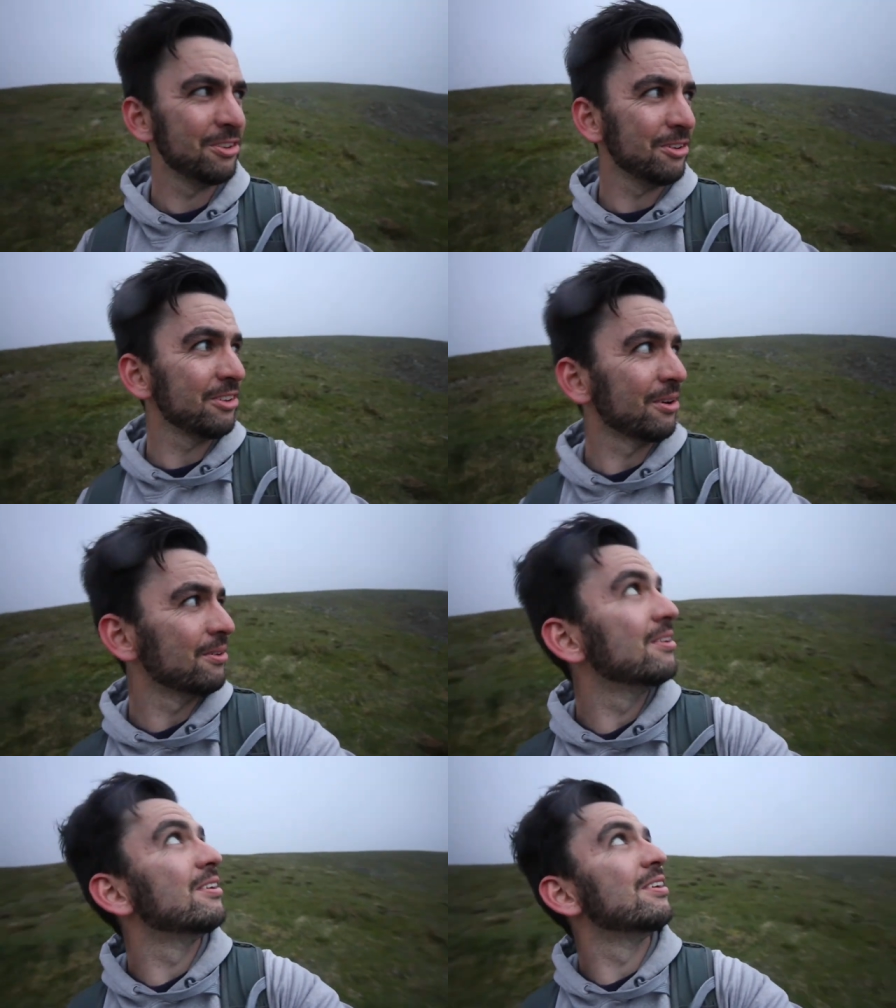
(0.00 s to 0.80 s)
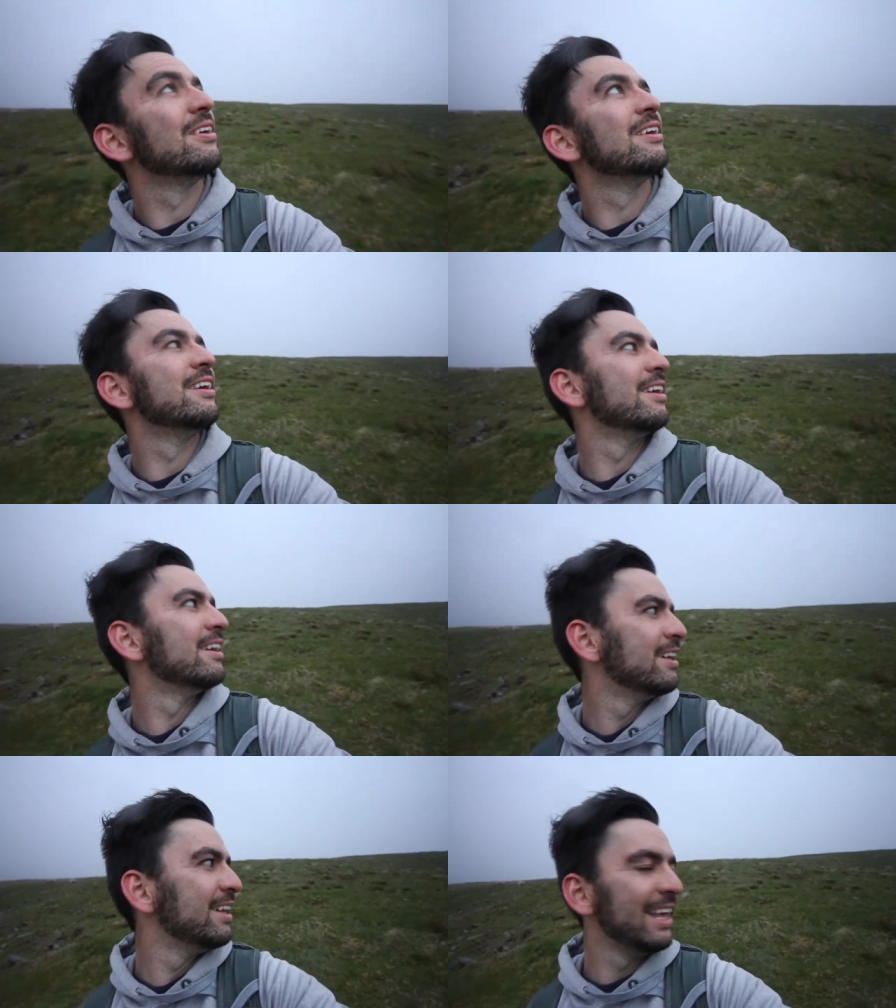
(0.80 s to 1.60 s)
sun's
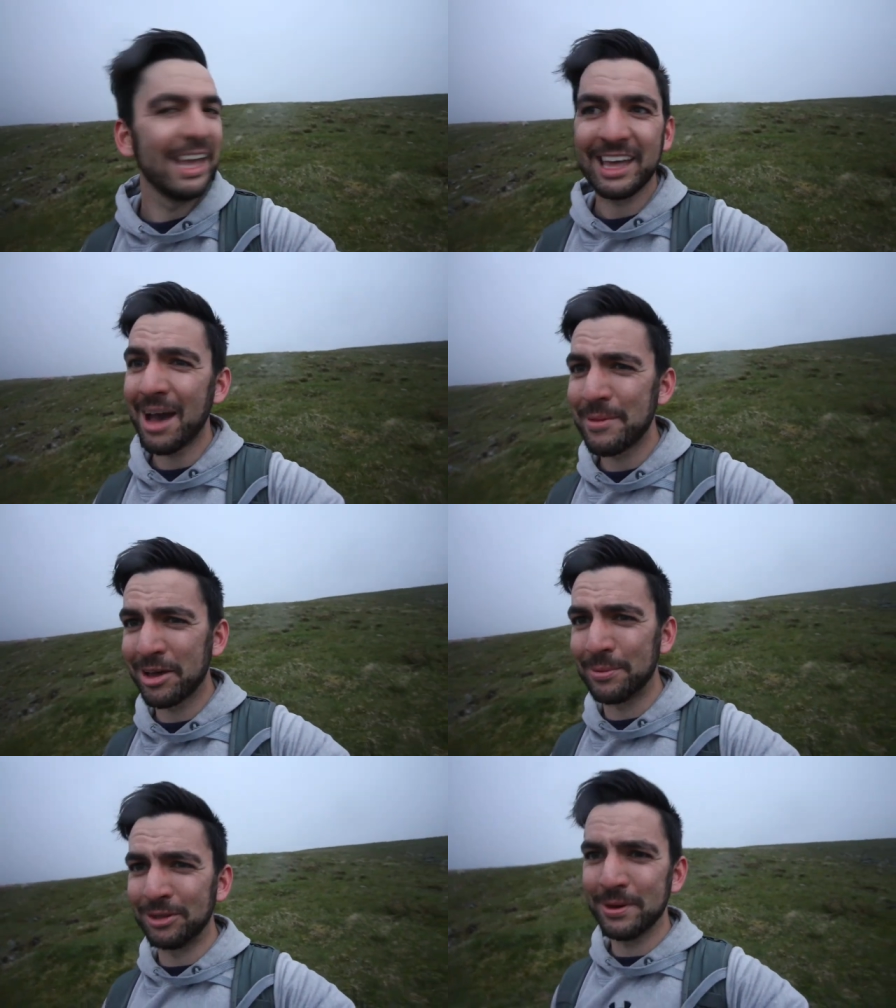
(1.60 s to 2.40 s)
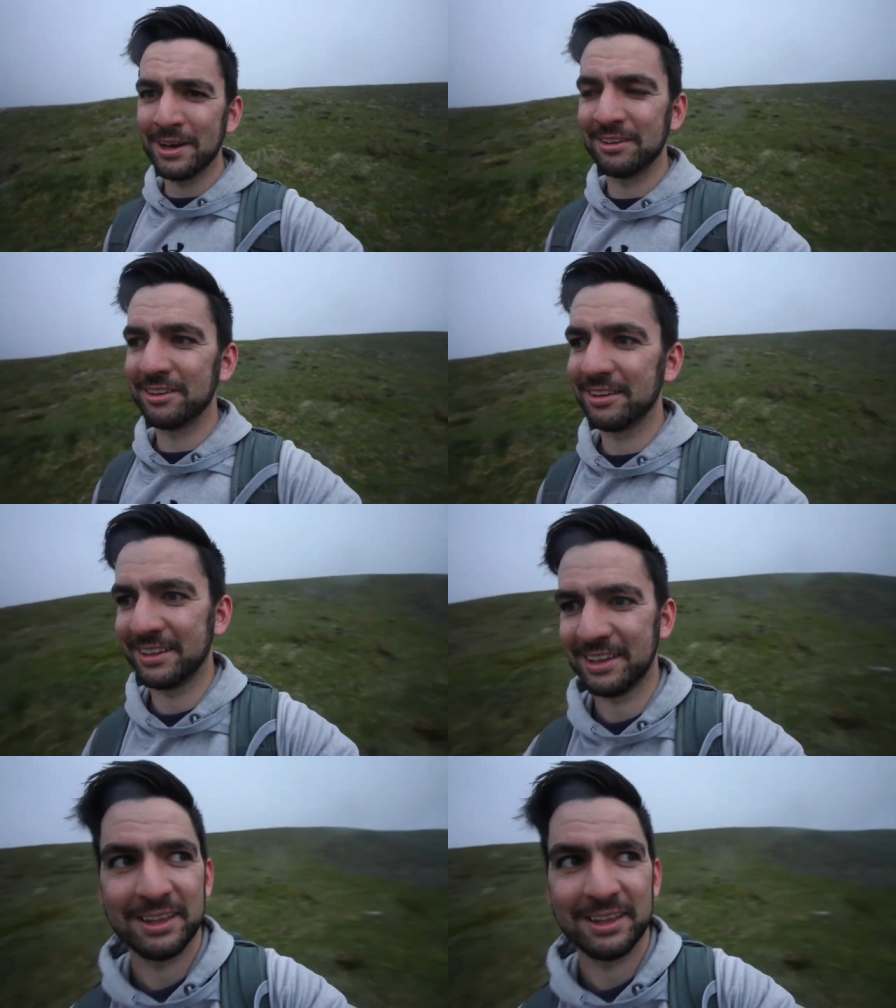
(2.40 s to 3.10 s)
out. It can't make up its mind.